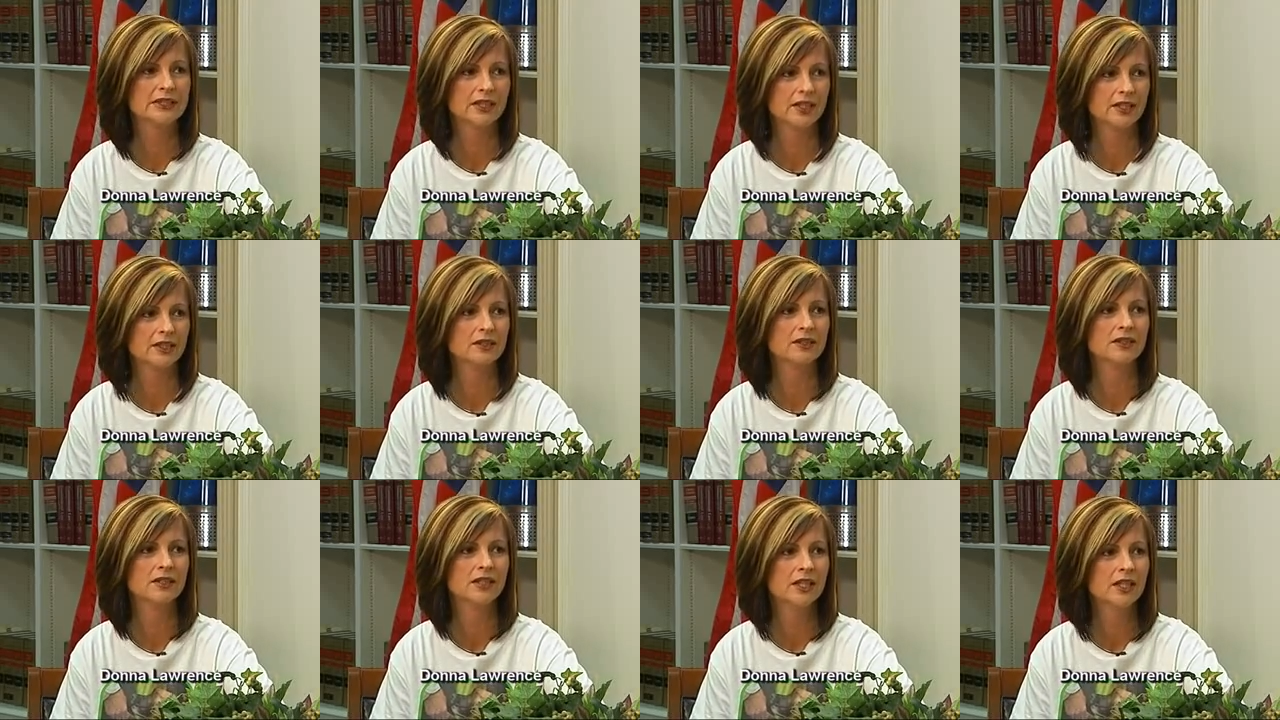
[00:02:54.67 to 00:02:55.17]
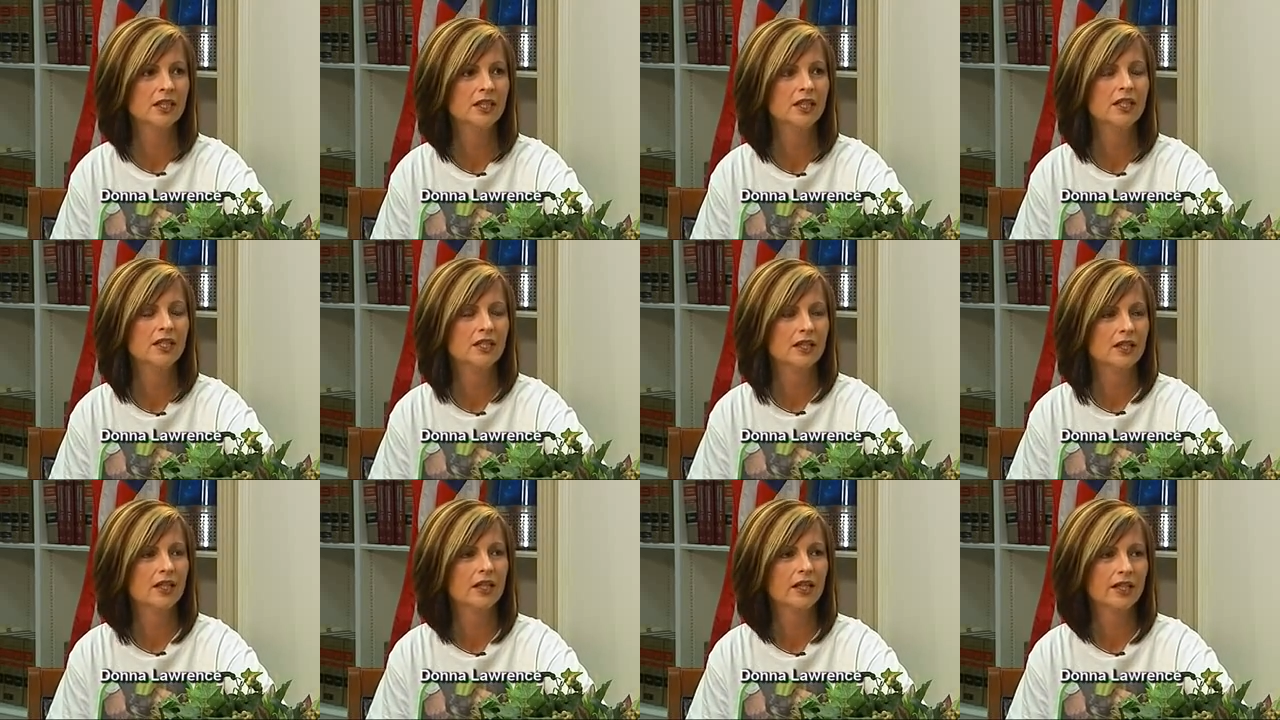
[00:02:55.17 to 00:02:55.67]
and
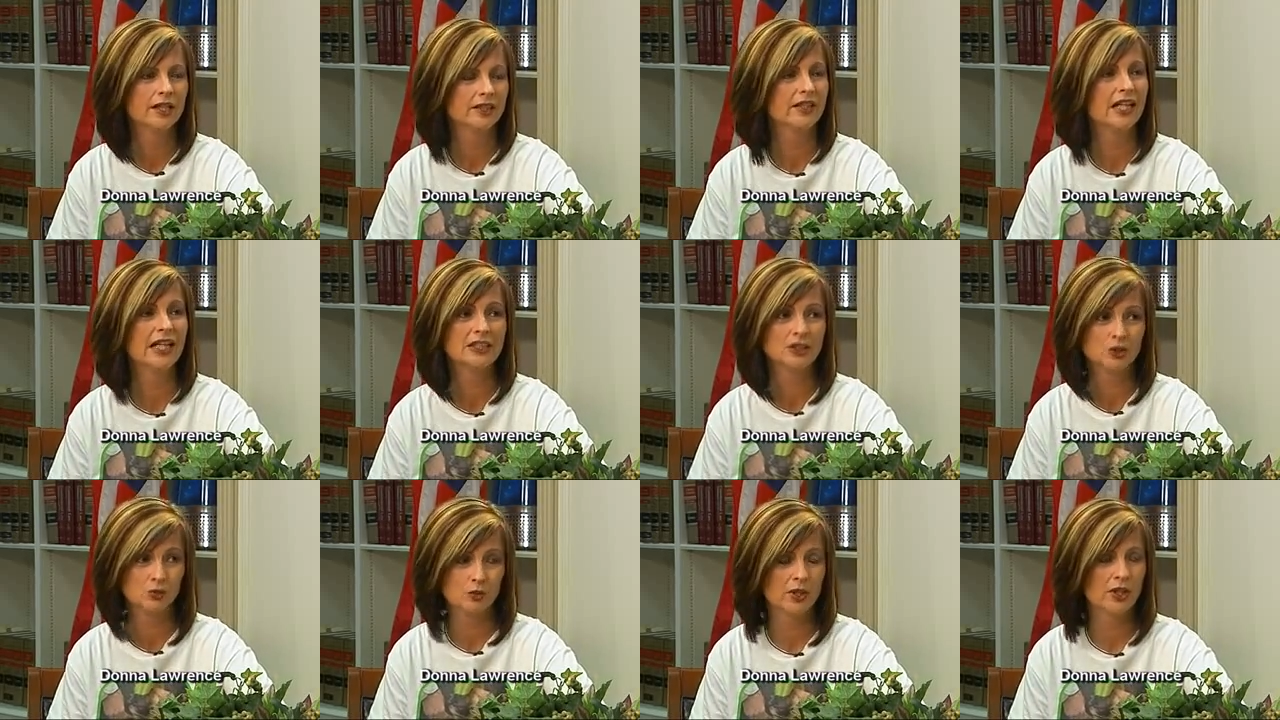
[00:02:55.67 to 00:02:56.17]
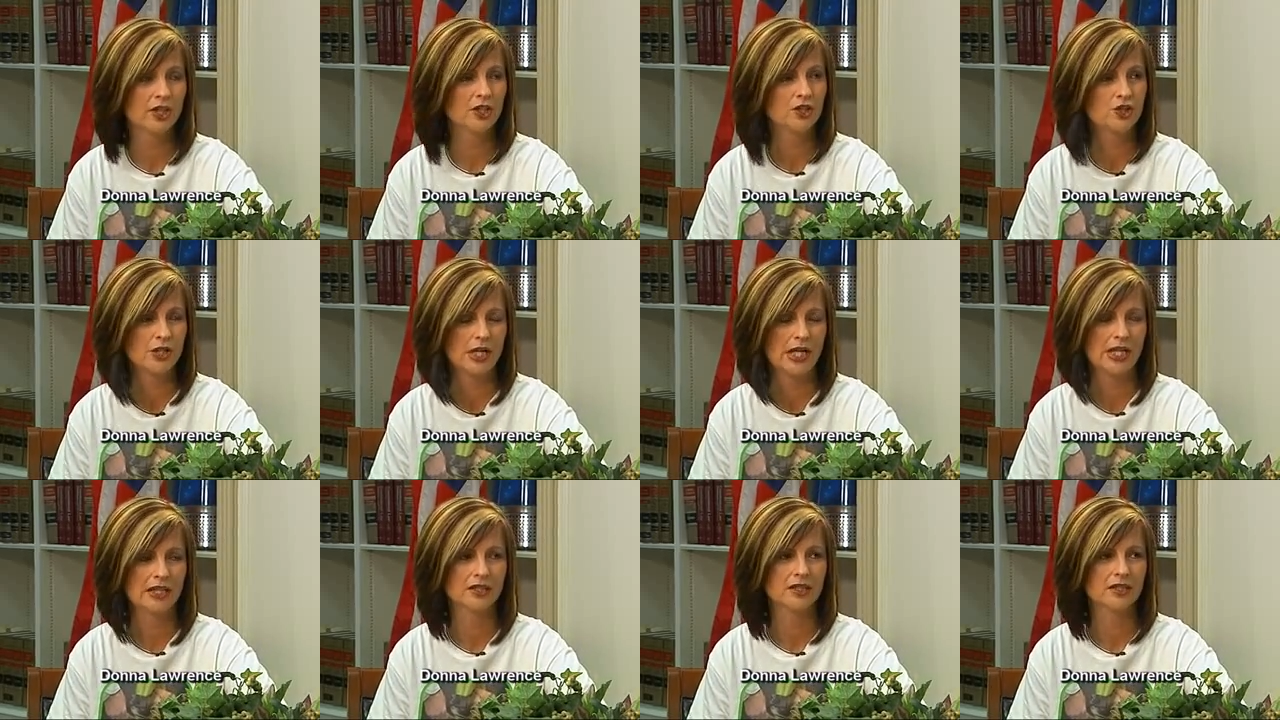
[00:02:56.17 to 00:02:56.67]
that's what
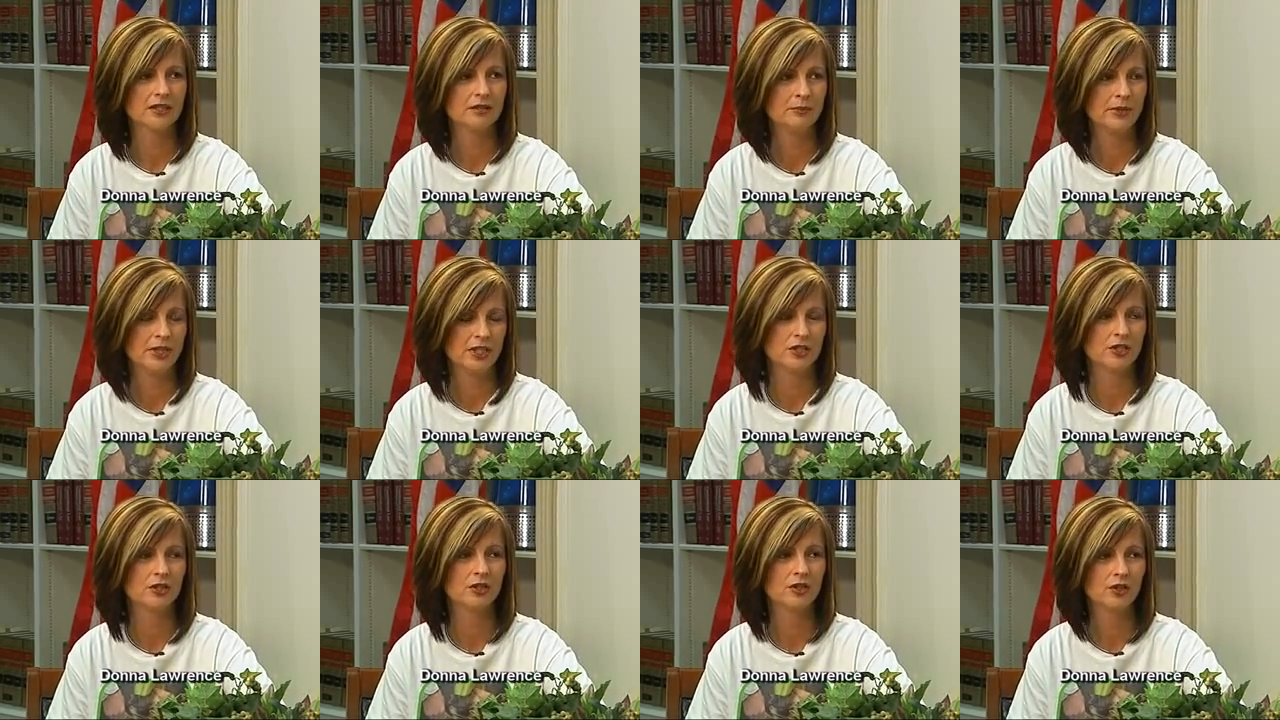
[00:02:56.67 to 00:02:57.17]
attracted me to